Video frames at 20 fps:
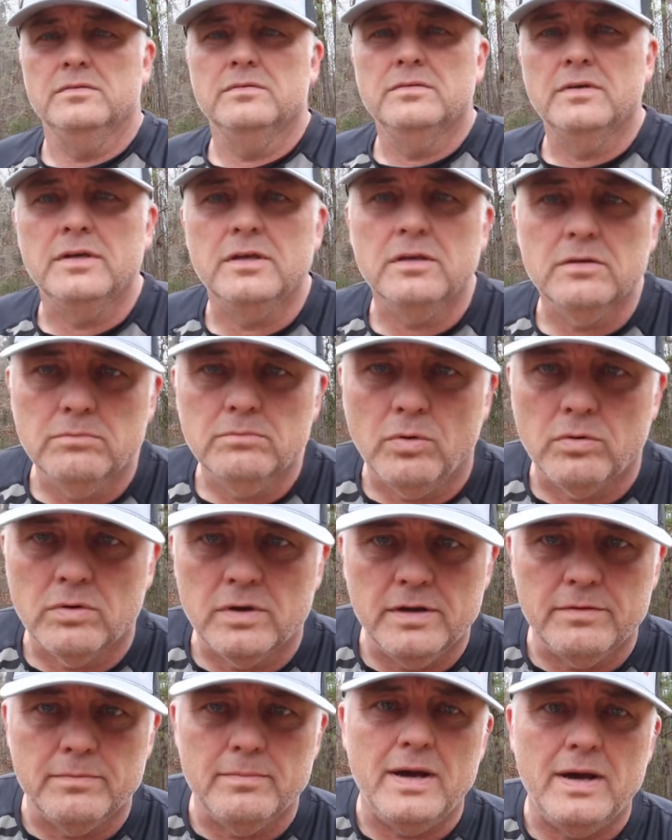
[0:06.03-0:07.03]
Hey, good
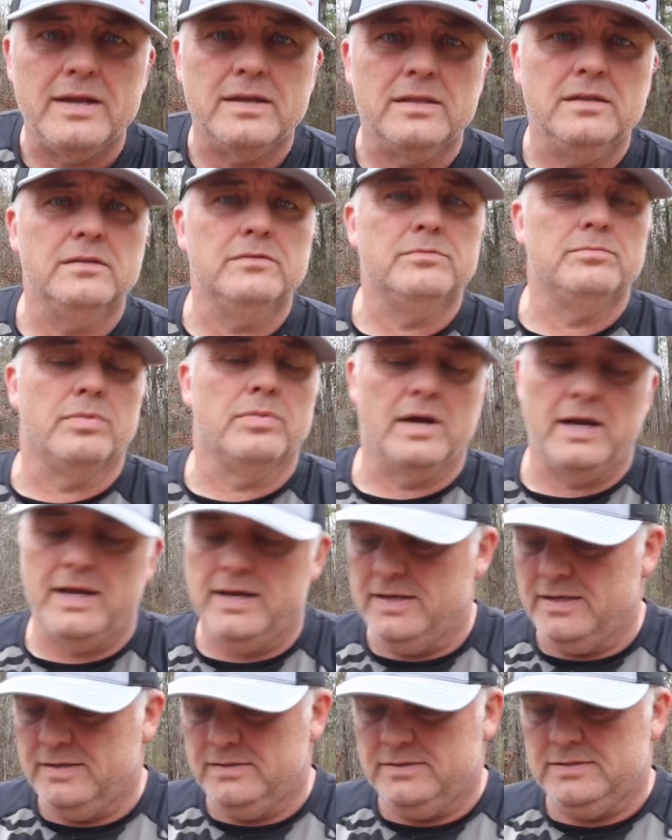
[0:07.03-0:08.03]
morning everybody. It's
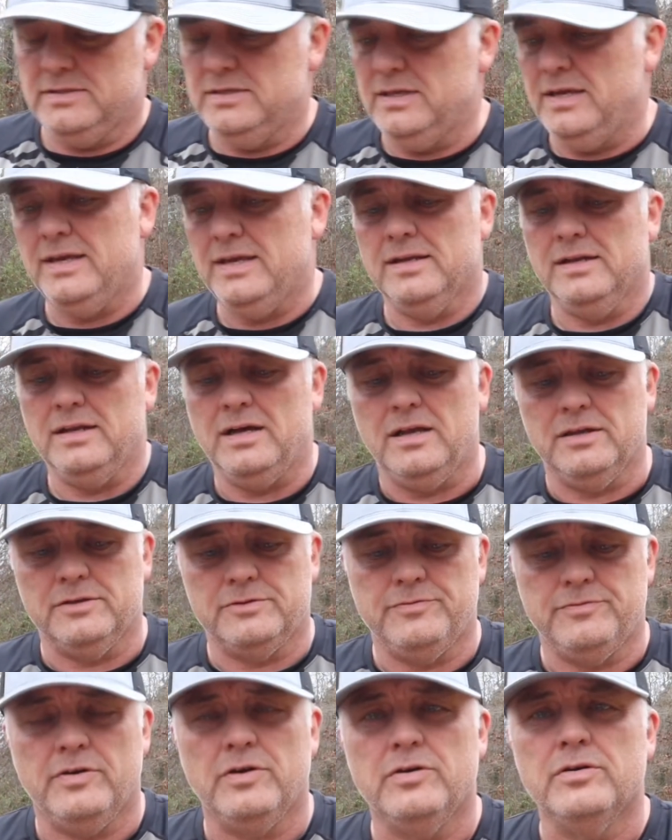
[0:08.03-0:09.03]
Brian today at Hollis
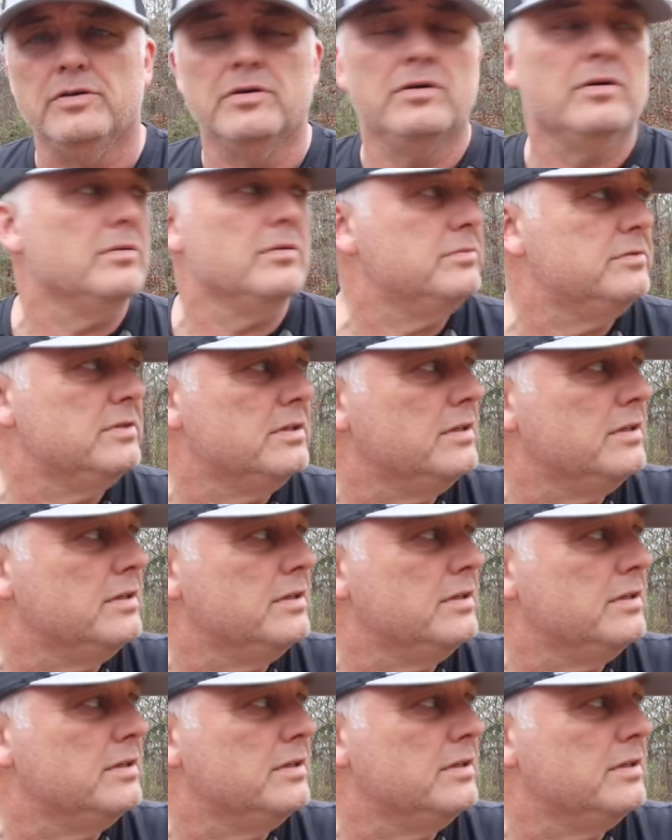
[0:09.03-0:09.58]
Farms.